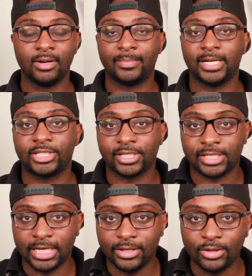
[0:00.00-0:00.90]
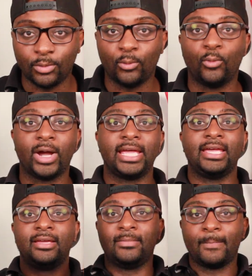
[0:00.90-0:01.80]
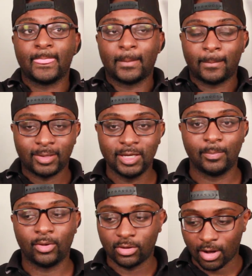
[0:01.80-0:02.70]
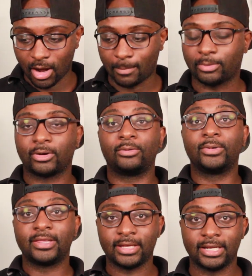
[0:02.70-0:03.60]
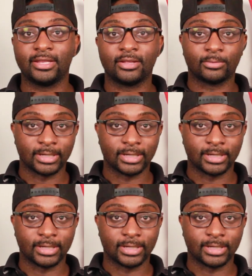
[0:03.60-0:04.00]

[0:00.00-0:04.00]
but just in the way people operate within the